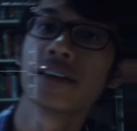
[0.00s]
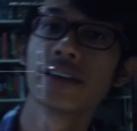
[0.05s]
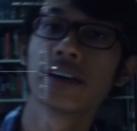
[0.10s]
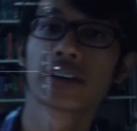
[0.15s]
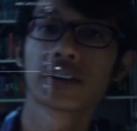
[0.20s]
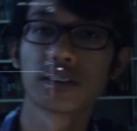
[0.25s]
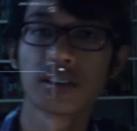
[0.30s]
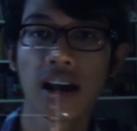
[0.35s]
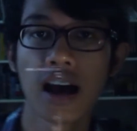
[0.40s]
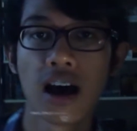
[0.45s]

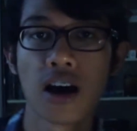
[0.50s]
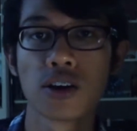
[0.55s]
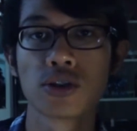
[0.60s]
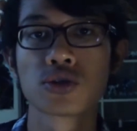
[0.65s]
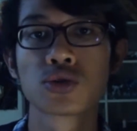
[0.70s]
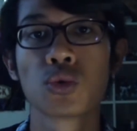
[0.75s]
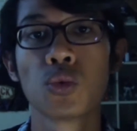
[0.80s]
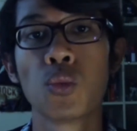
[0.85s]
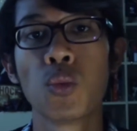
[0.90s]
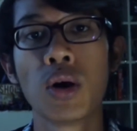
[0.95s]
that could
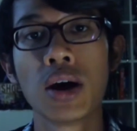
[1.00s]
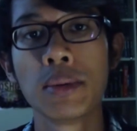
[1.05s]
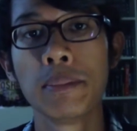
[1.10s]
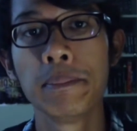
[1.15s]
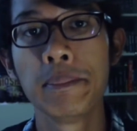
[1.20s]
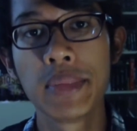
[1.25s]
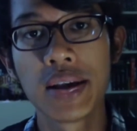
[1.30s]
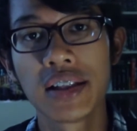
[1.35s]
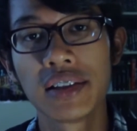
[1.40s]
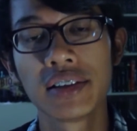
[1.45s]
house
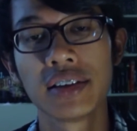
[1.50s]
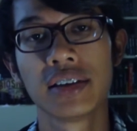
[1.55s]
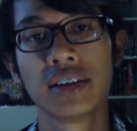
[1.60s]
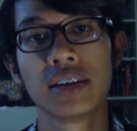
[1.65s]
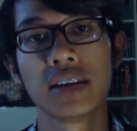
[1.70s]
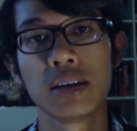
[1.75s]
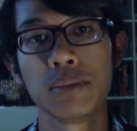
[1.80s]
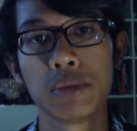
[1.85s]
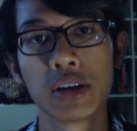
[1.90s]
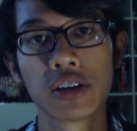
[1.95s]
1
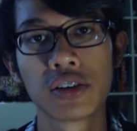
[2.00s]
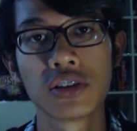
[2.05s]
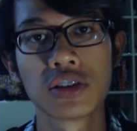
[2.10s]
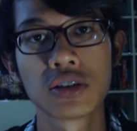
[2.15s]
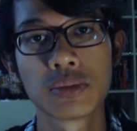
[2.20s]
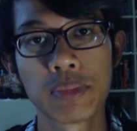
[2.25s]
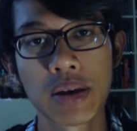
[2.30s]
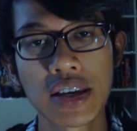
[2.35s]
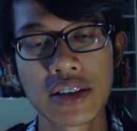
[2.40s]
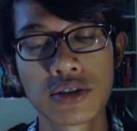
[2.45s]
million immigrant
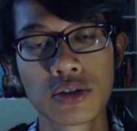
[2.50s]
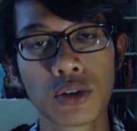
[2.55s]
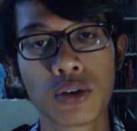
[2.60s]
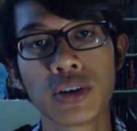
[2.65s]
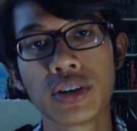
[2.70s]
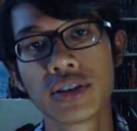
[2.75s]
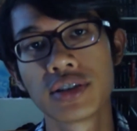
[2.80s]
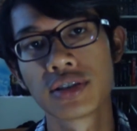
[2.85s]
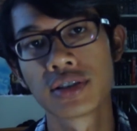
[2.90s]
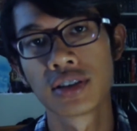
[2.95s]

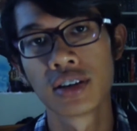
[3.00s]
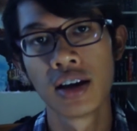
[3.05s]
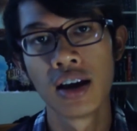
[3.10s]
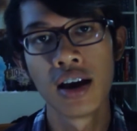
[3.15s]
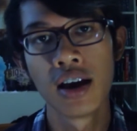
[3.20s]
spaceflights.